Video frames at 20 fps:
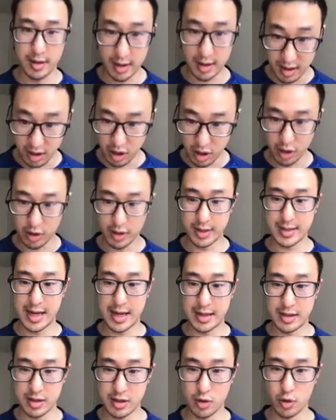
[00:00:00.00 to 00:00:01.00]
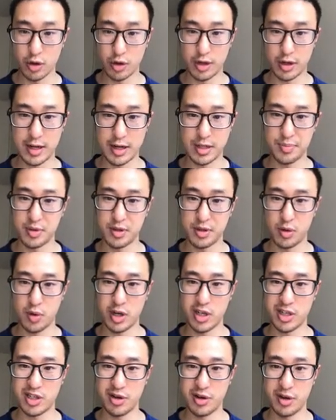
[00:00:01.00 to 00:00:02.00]
This answers all the customer's
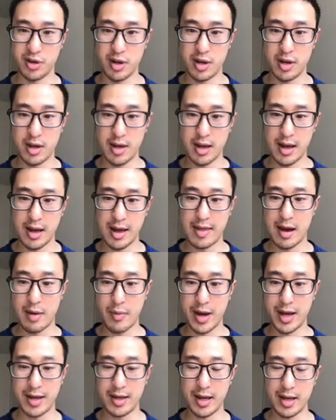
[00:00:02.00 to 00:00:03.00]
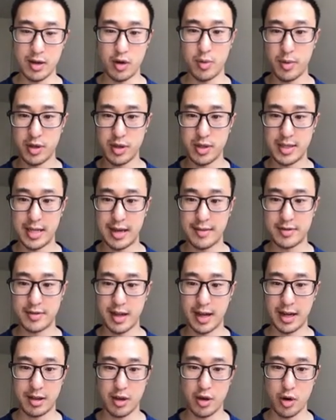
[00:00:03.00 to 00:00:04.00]
question, and that way it almost saves
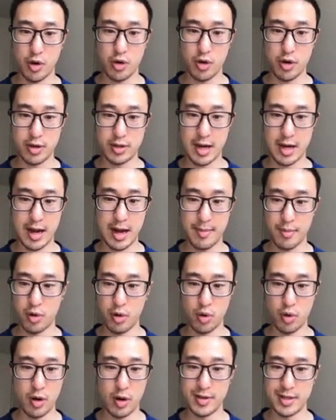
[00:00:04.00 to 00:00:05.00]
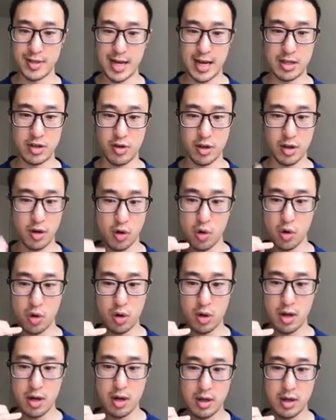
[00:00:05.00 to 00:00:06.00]
like the owner time or whoever's answering the
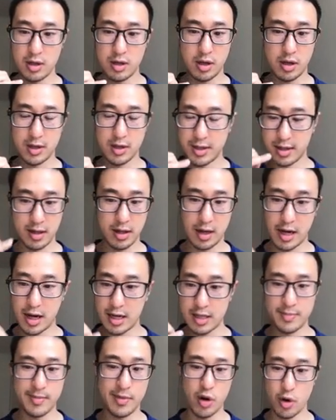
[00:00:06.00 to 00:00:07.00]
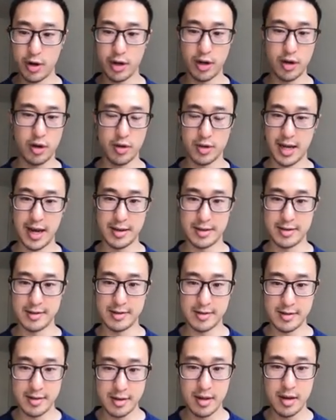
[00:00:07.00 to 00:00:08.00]
call, because the customer already knows the
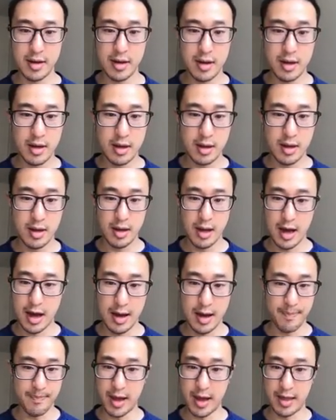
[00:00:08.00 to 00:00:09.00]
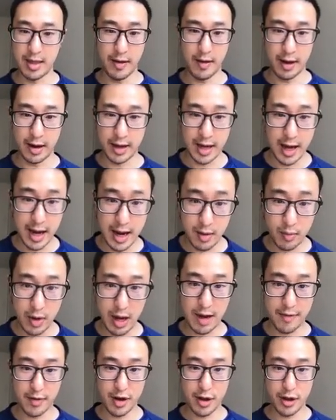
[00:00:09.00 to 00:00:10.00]
answers. And then again, we
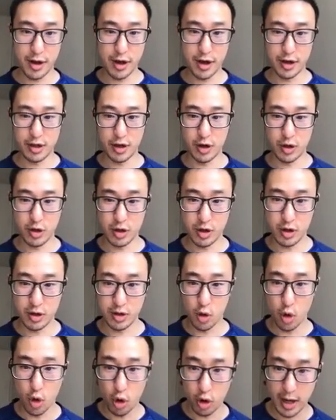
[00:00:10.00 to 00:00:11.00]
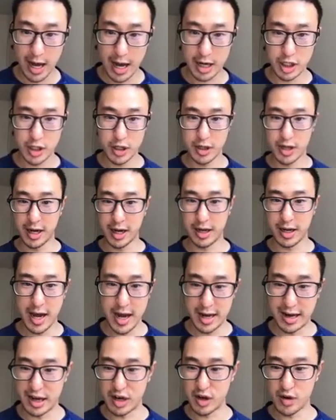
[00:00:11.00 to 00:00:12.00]
have another, call to action, like,
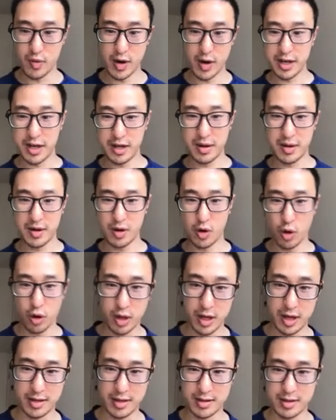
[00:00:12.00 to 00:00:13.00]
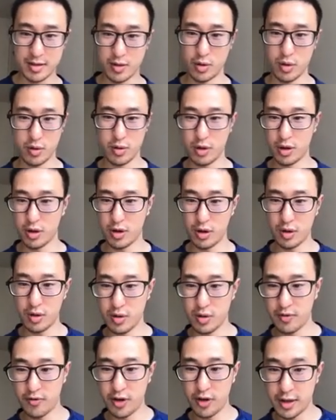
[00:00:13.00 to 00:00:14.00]
hey, are you ready? Call us, or,
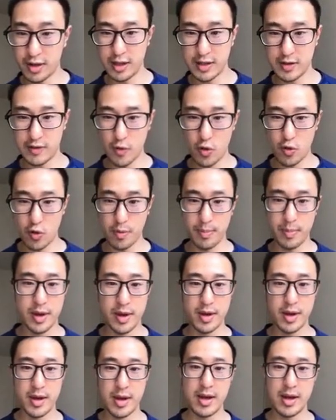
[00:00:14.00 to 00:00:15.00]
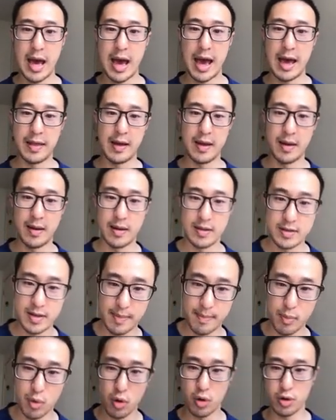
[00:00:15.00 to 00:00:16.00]
fill in this form. And then some
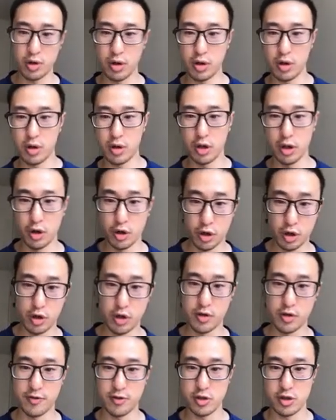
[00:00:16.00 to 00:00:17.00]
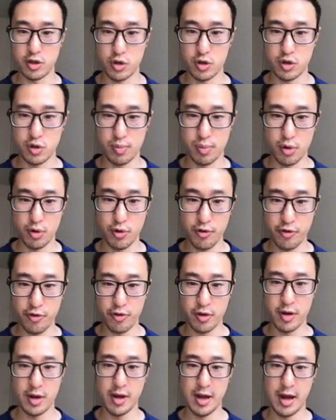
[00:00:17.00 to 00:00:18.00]
more, logos for social proof,
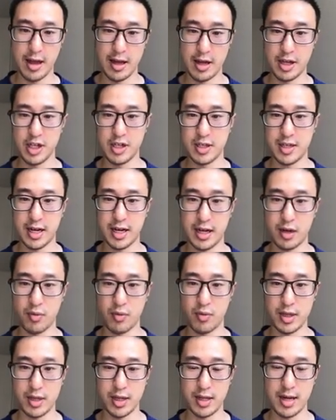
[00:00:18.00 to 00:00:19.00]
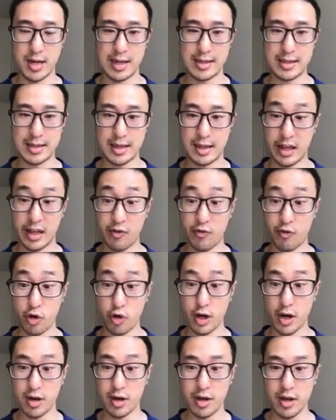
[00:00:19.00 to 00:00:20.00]
and then just like a really nice clean
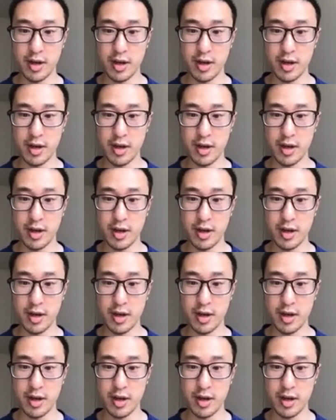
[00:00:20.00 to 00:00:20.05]
footer.